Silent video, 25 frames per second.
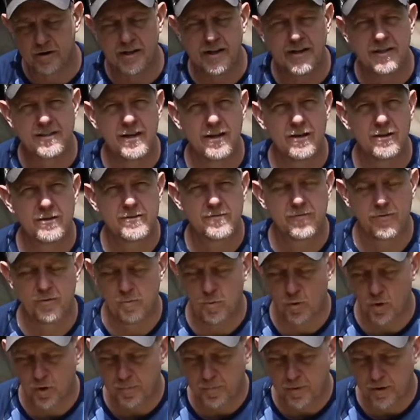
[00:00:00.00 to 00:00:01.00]
details for
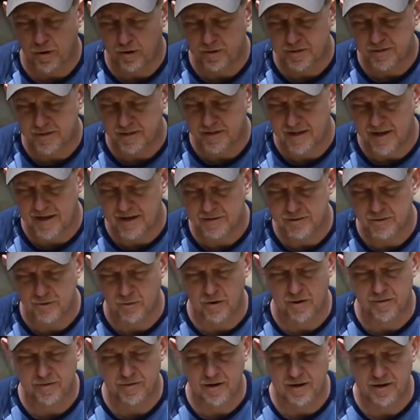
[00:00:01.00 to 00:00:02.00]
more parts and that
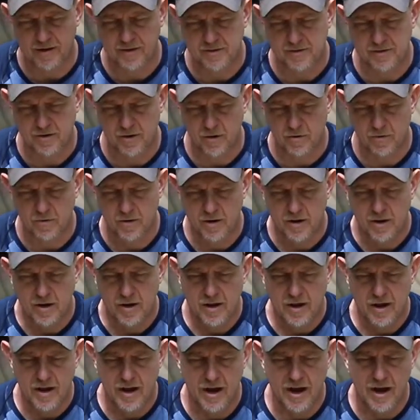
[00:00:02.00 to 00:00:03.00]
sort of thing. So
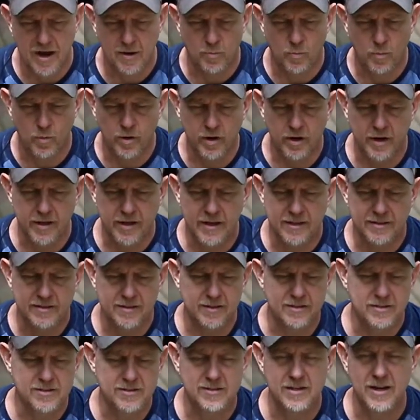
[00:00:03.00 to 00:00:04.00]
um, we're gonna get
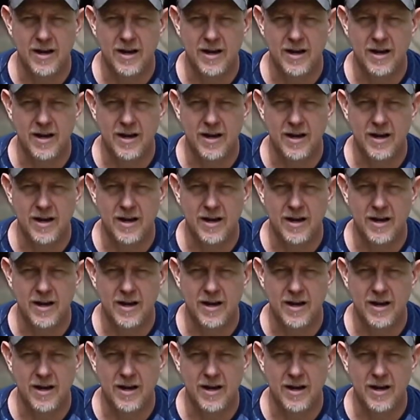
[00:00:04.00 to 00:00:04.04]
this,